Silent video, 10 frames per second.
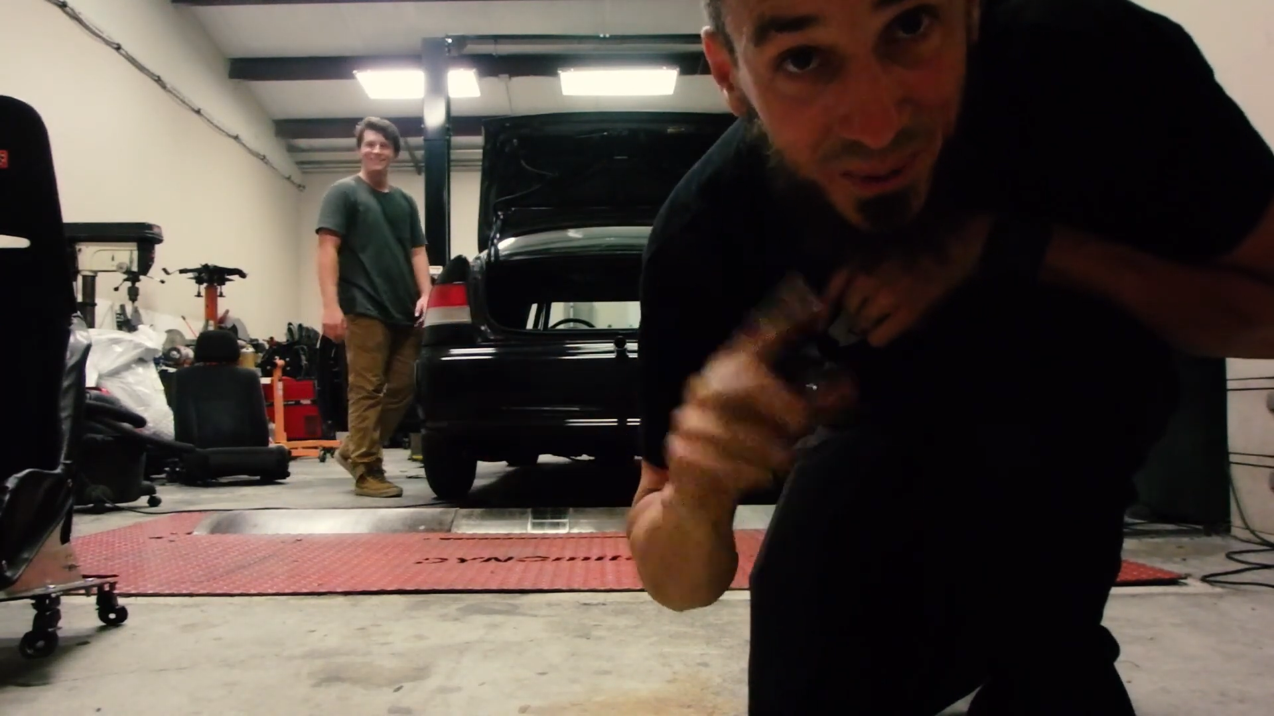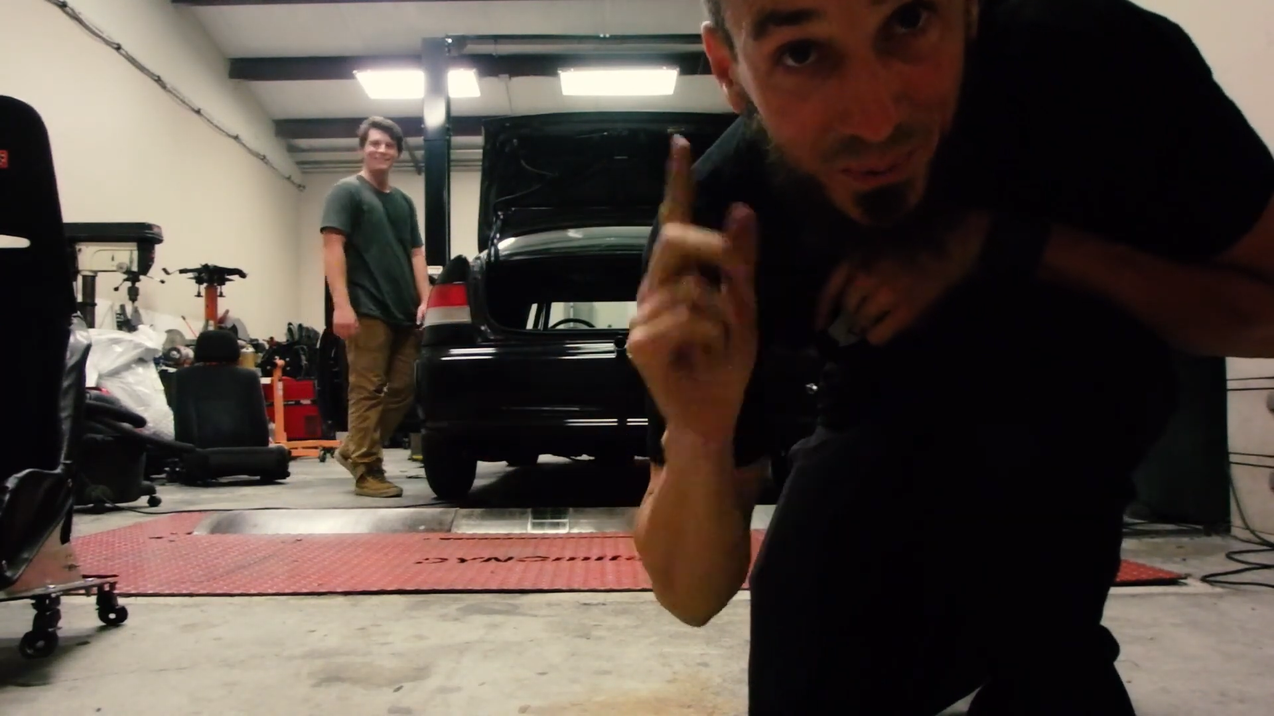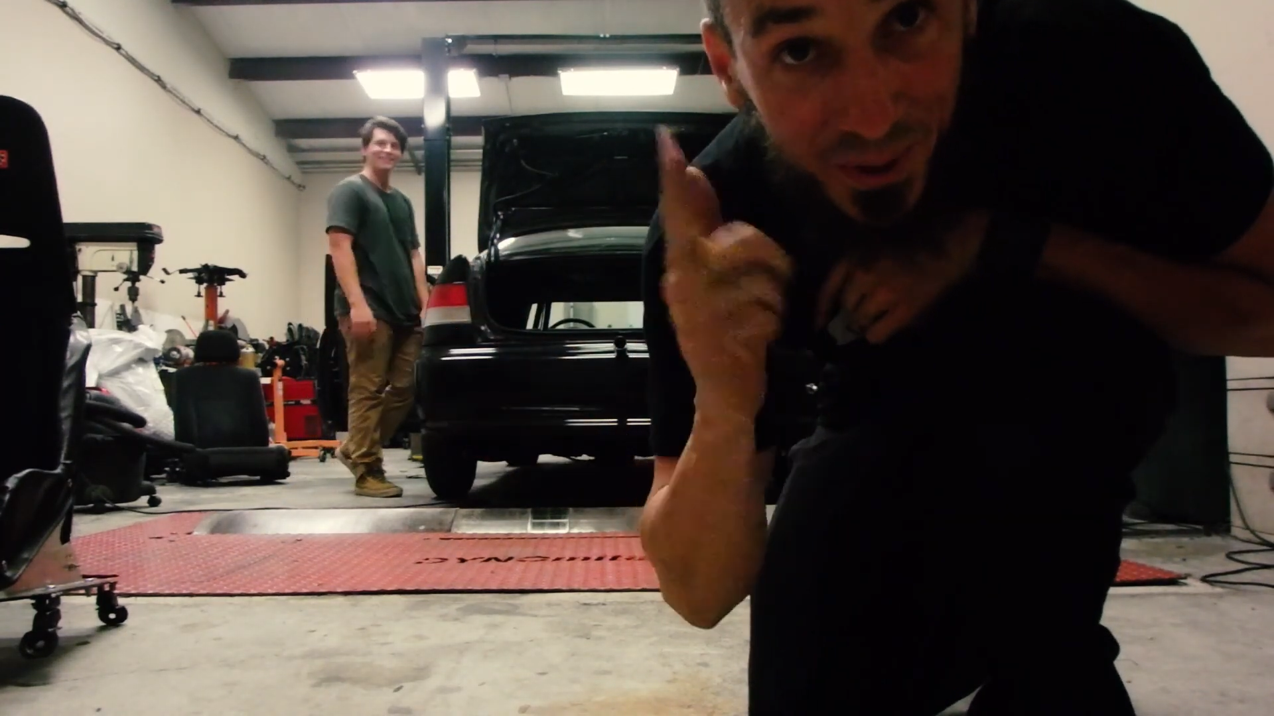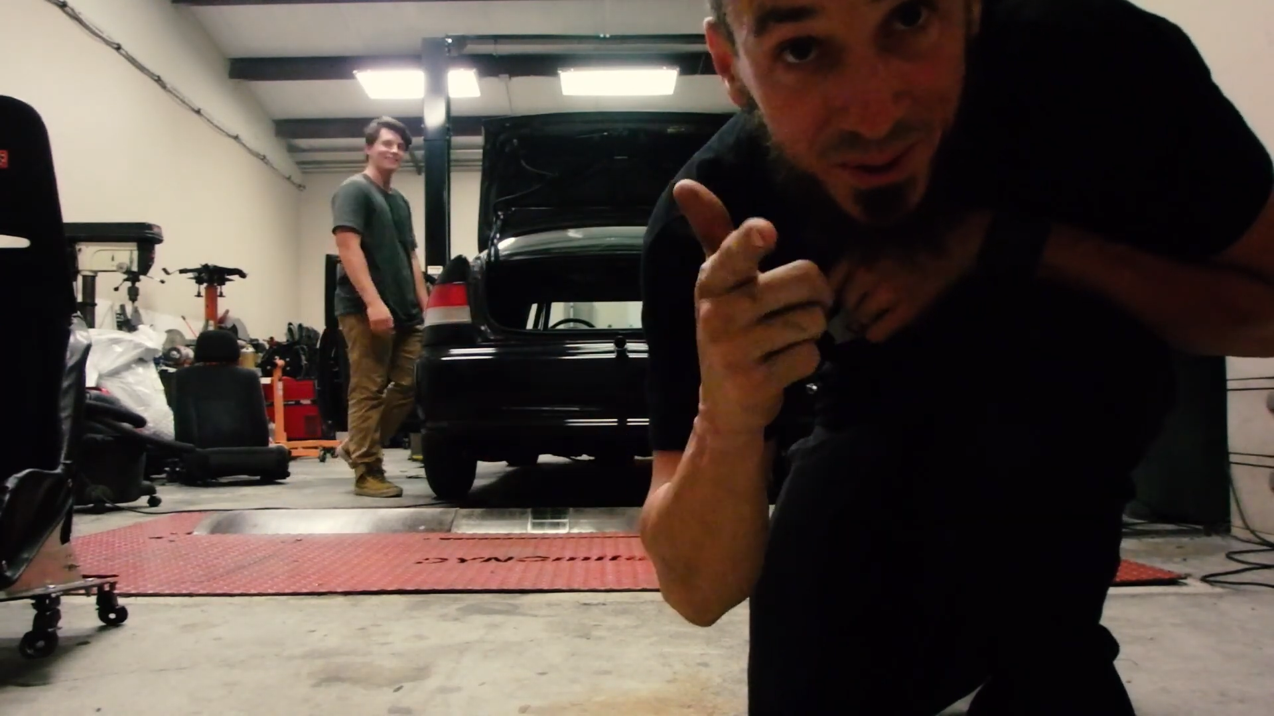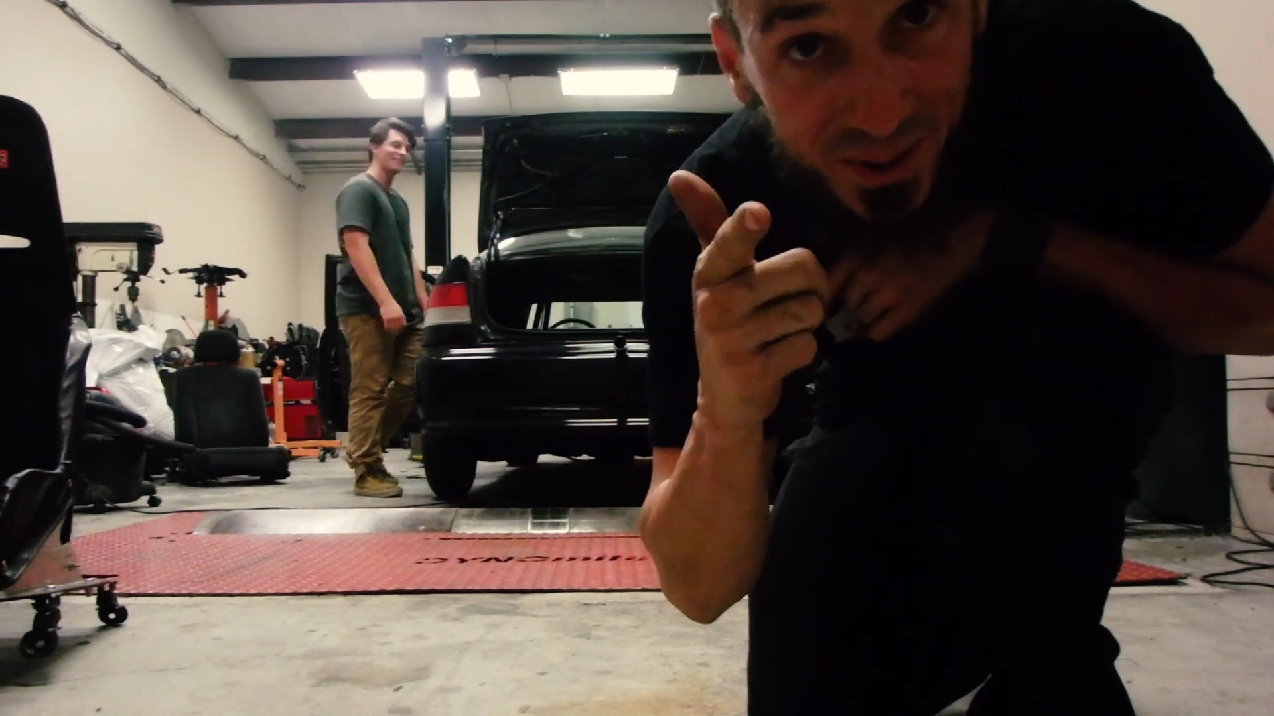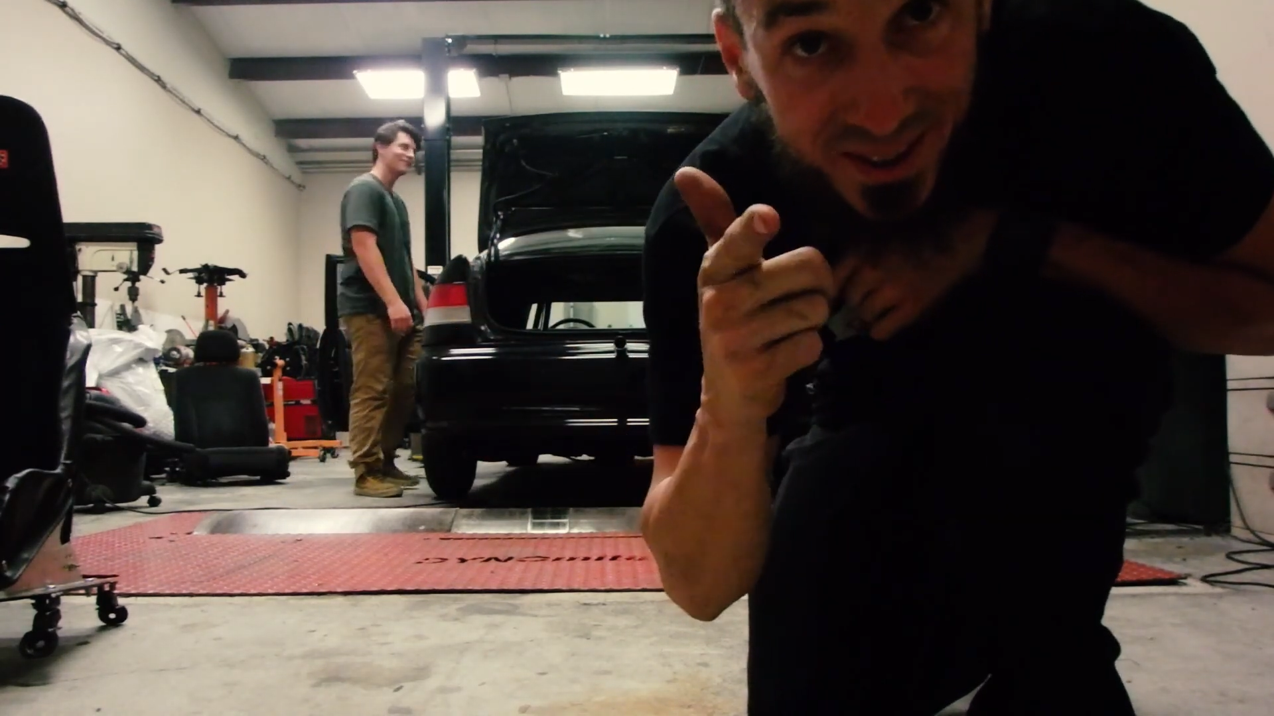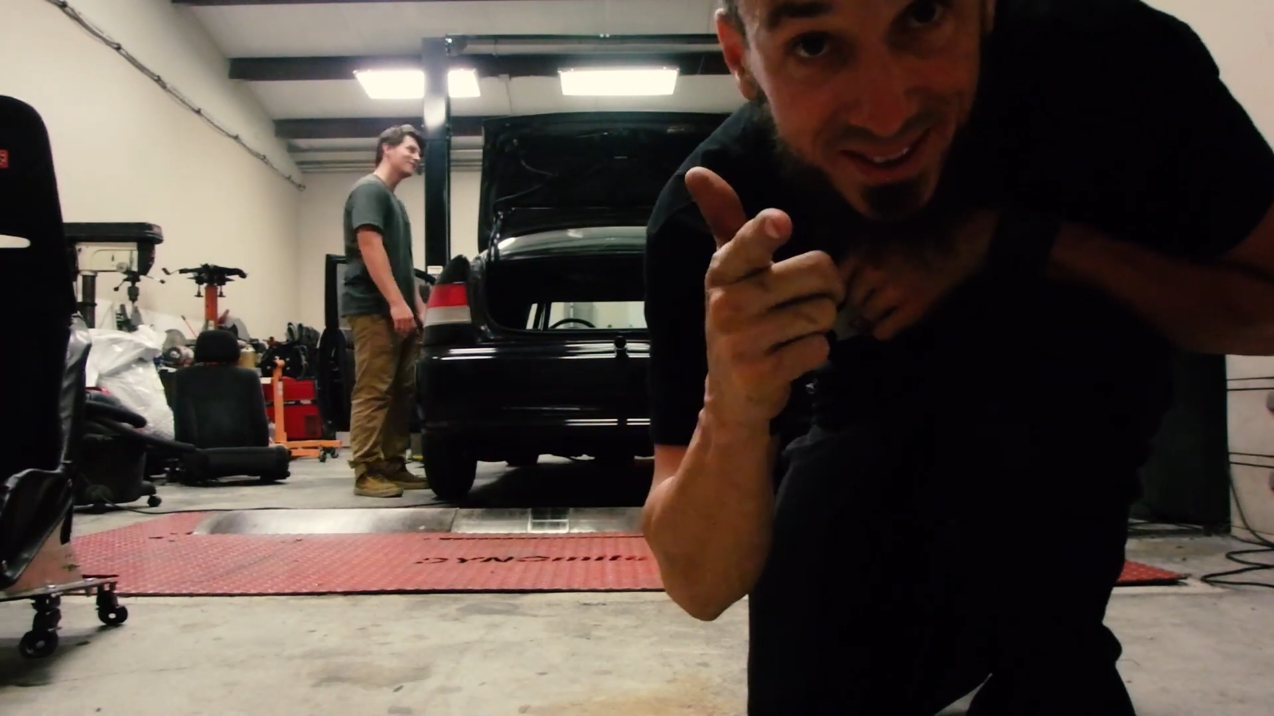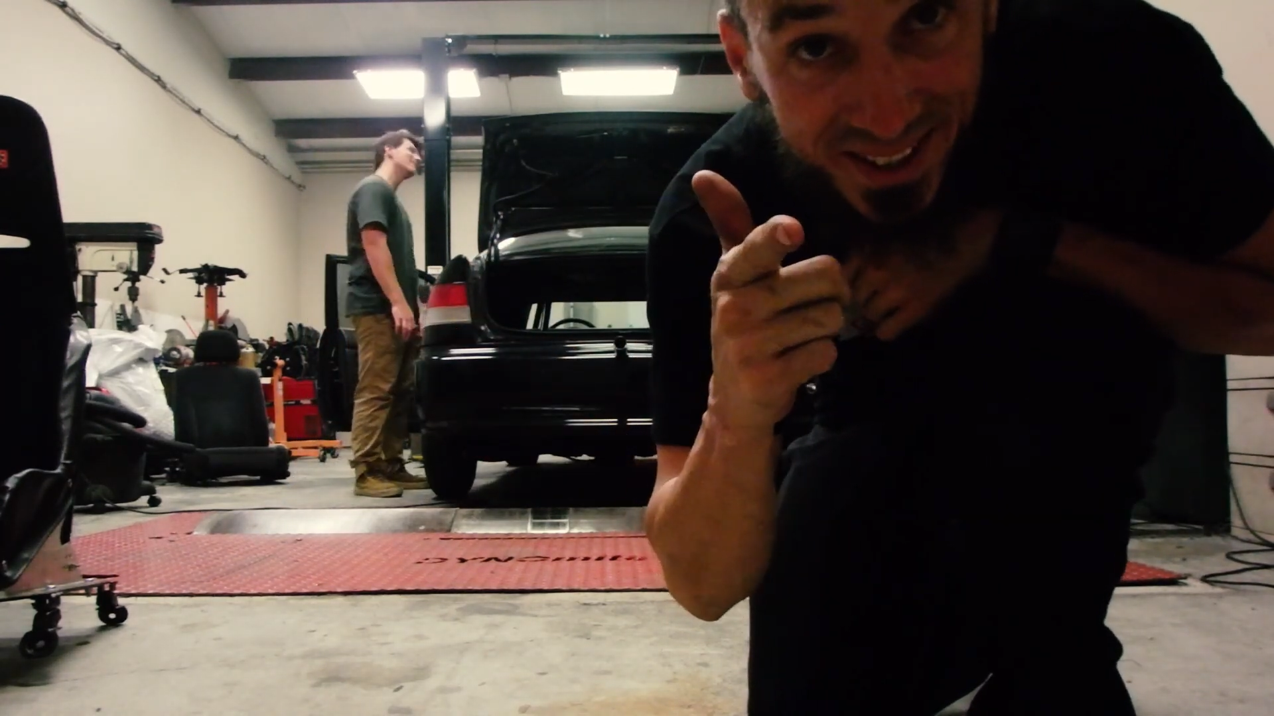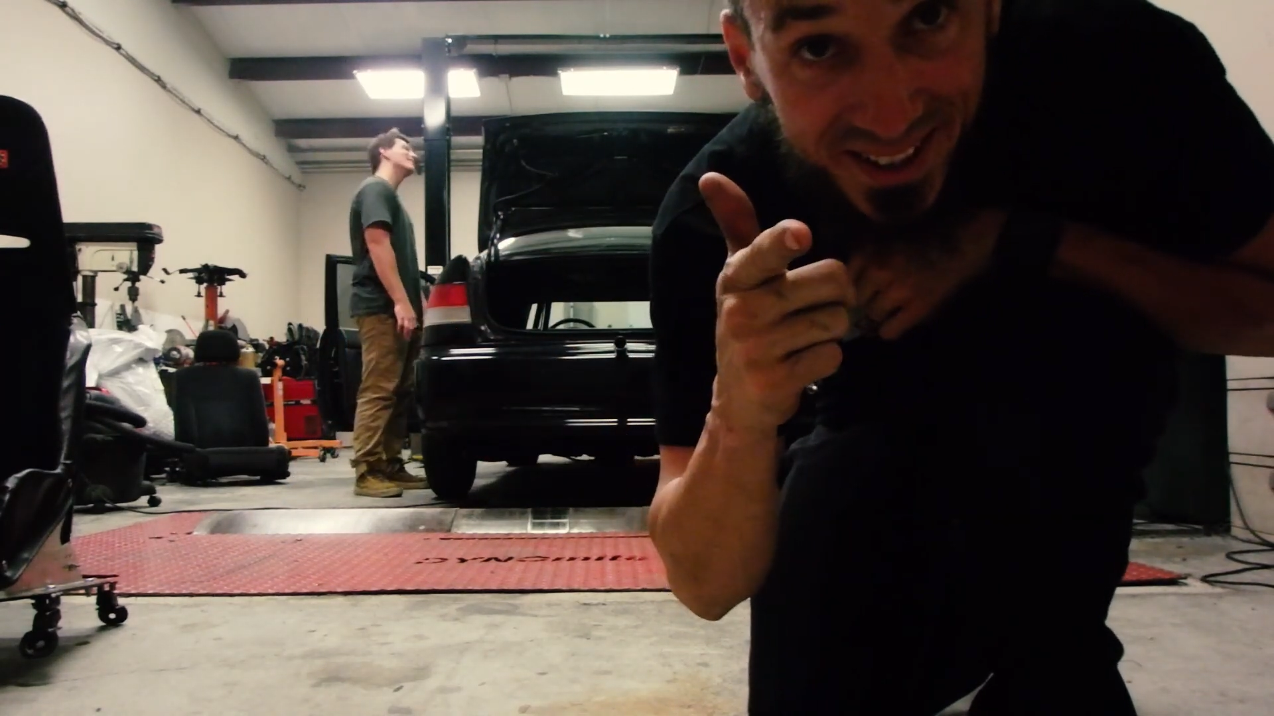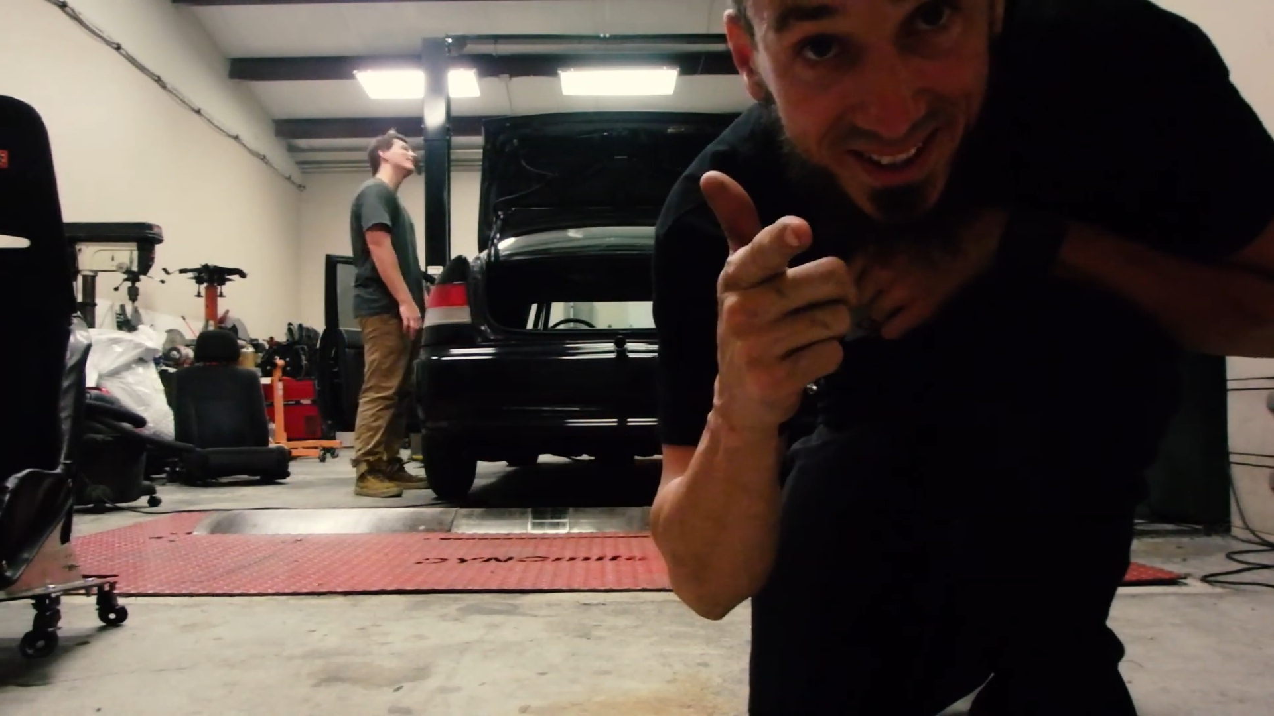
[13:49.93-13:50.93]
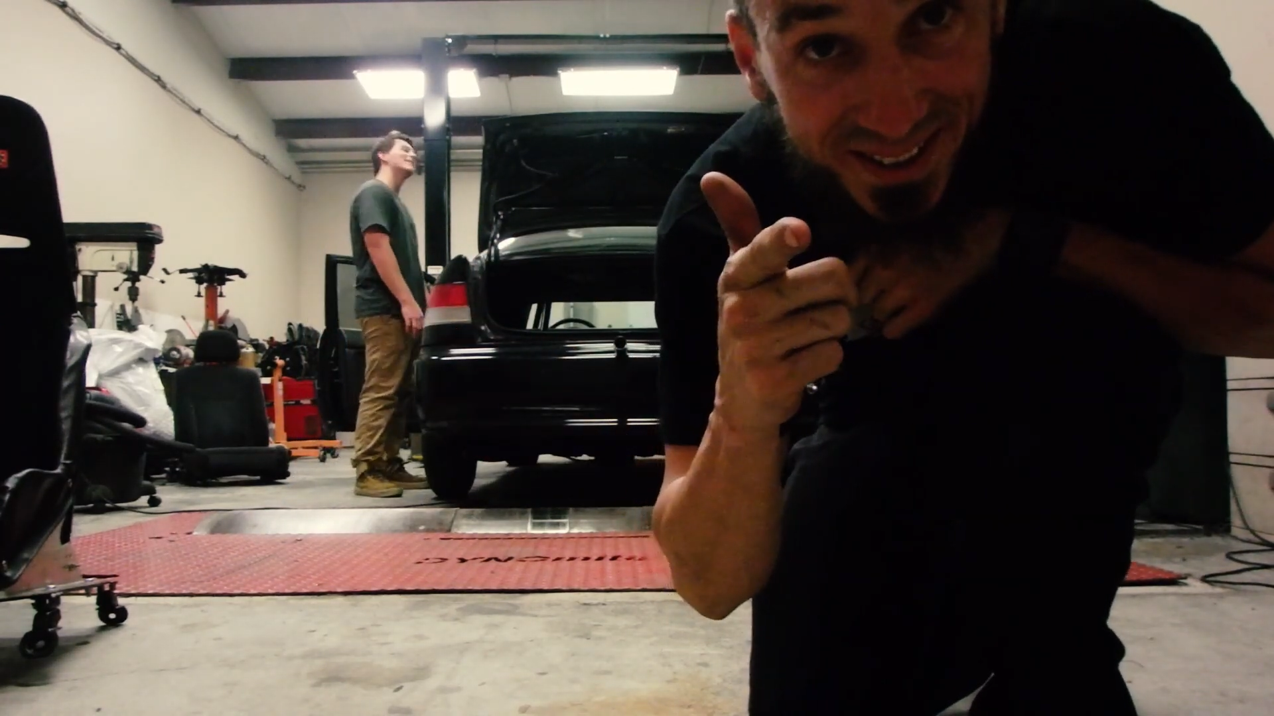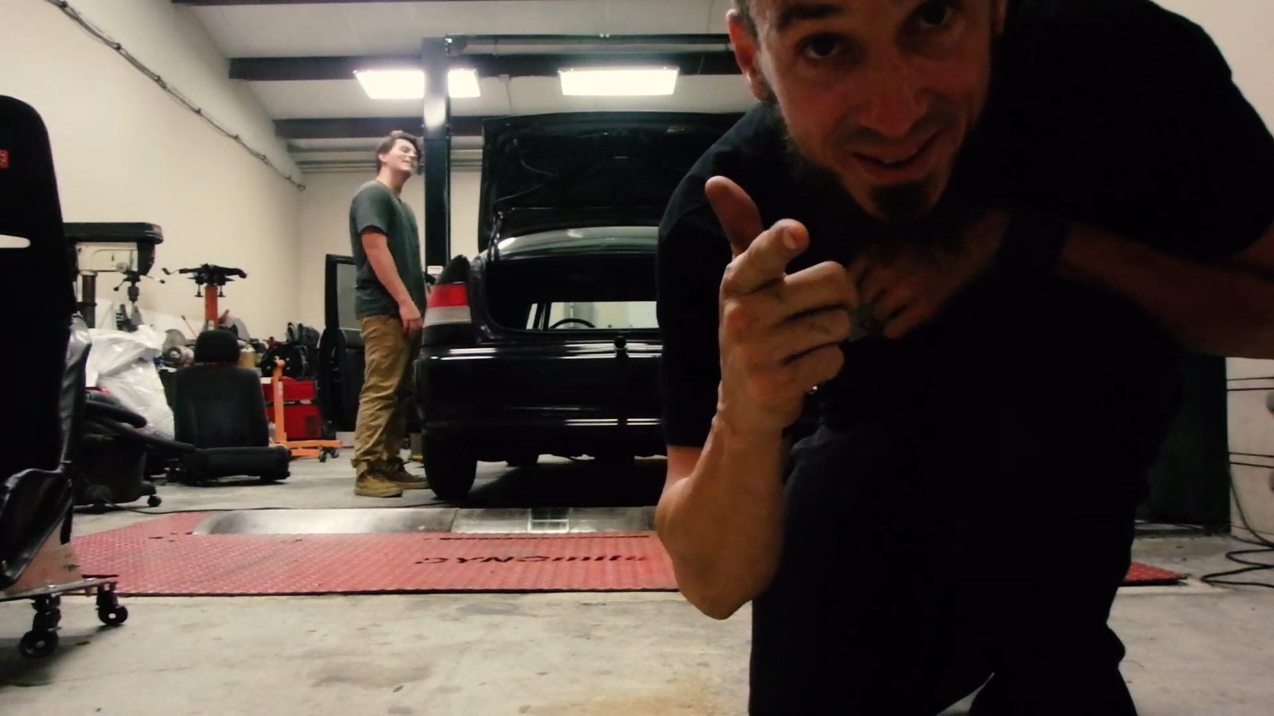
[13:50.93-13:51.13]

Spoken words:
What do you guys think?